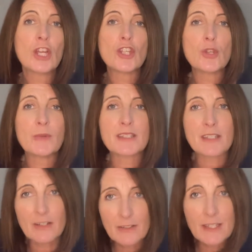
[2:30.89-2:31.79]
you would
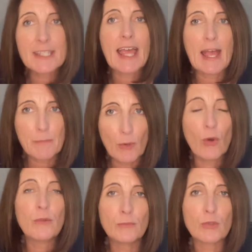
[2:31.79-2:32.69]
turn the tap
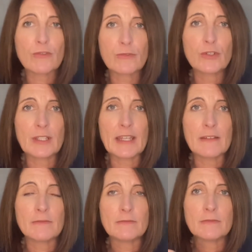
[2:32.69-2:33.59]
on more fully
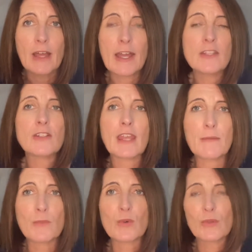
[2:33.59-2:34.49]
and you'd get
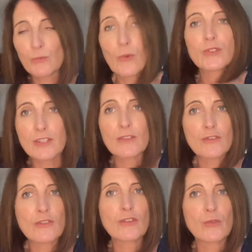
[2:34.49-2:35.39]
more water
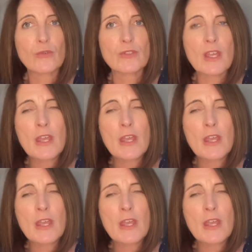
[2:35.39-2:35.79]
through the hose.